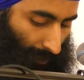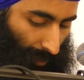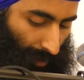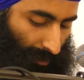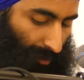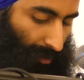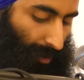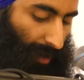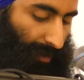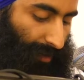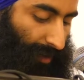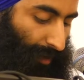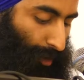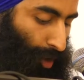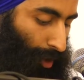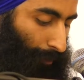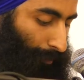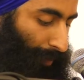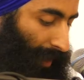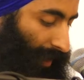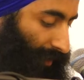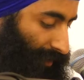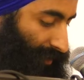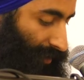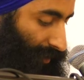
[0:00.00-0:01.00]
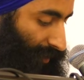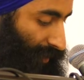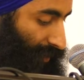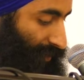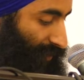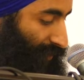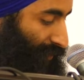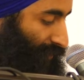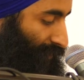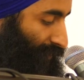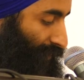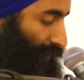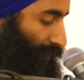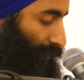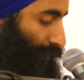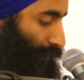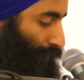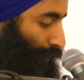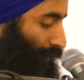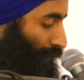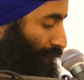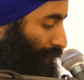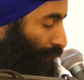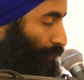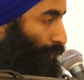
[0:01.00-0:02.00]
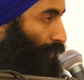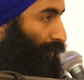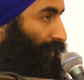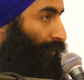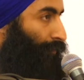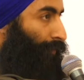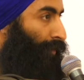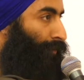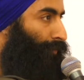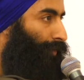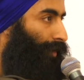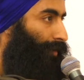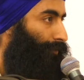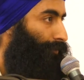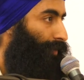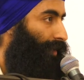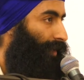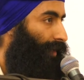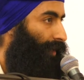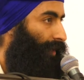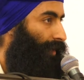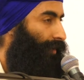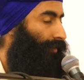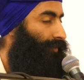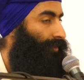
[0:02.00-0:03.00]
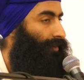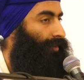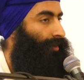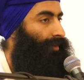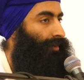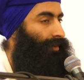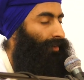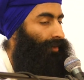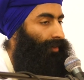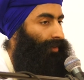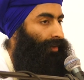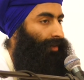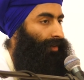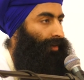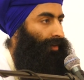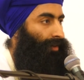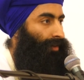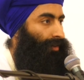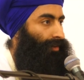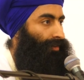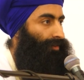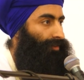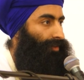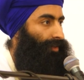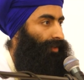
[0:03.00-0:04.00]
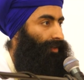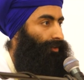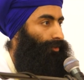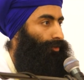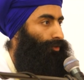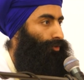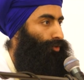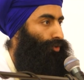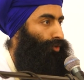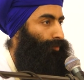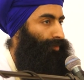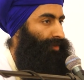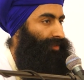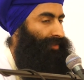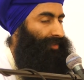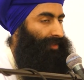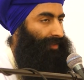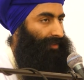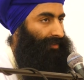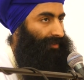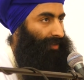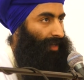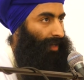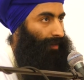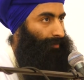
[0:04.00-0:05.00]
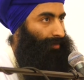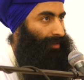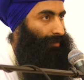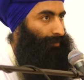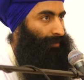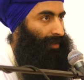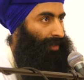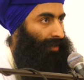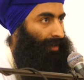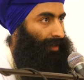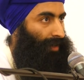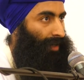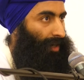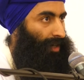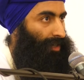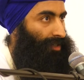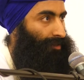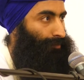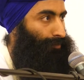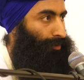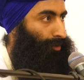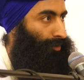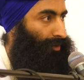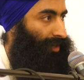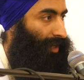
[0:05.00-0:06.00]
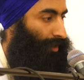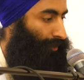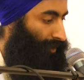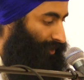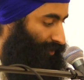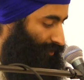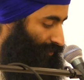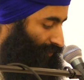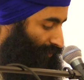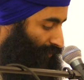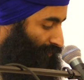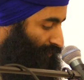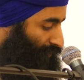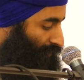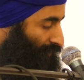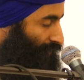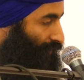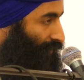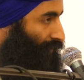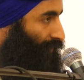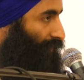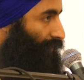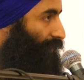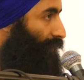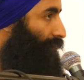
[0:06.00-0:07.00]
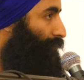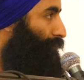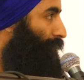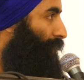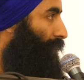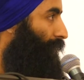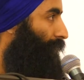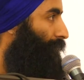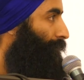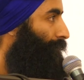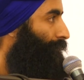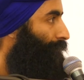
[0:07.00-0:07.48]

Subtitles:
So as I got back, I hold him in my hand. Sri Guru Gobind Singh Sahib Ji Maharaj pulled out his Kirtan.